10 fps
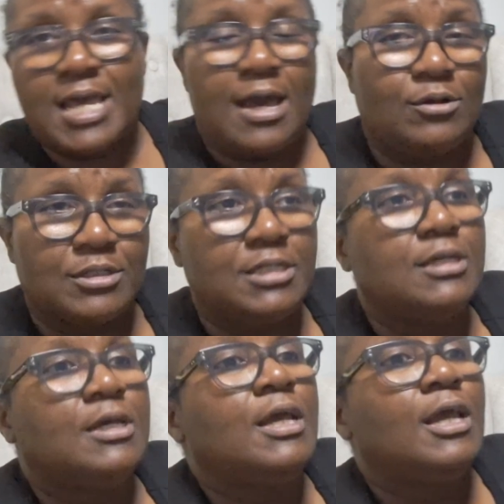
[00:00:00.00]

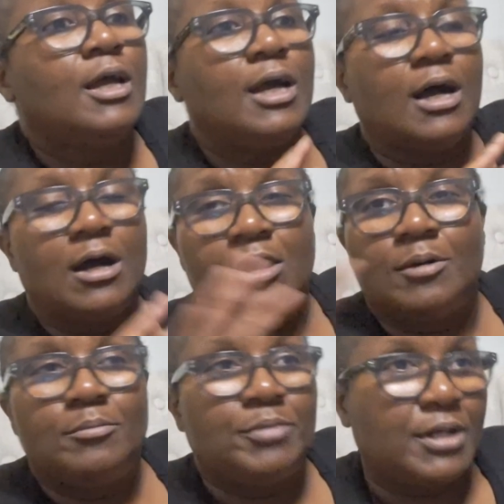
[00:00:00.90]
Aldi.
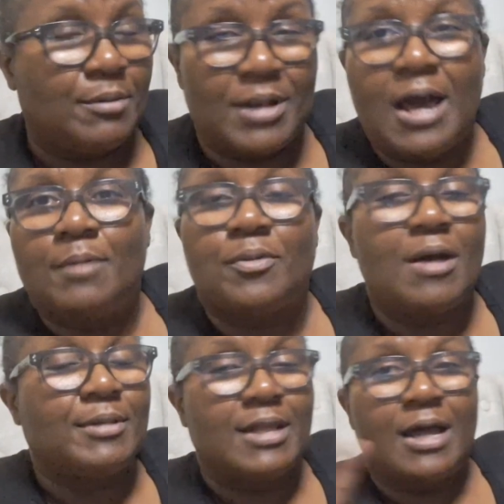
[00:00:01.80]
But I'm
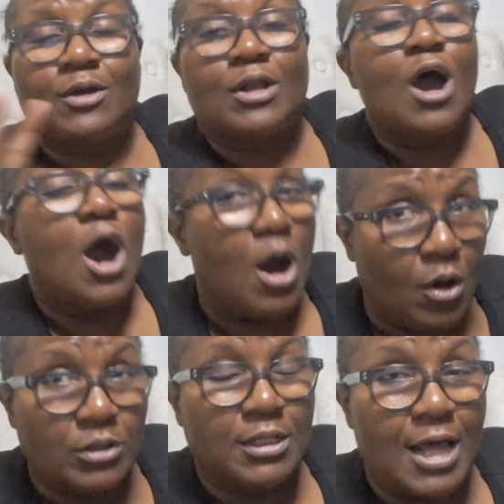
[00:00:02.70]
probably not going to
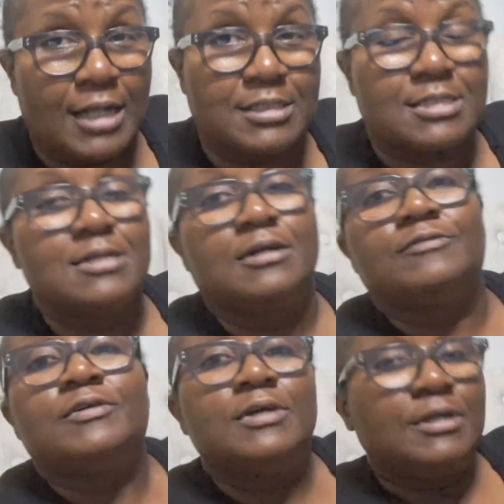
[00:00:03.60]
haul a lot of stuff.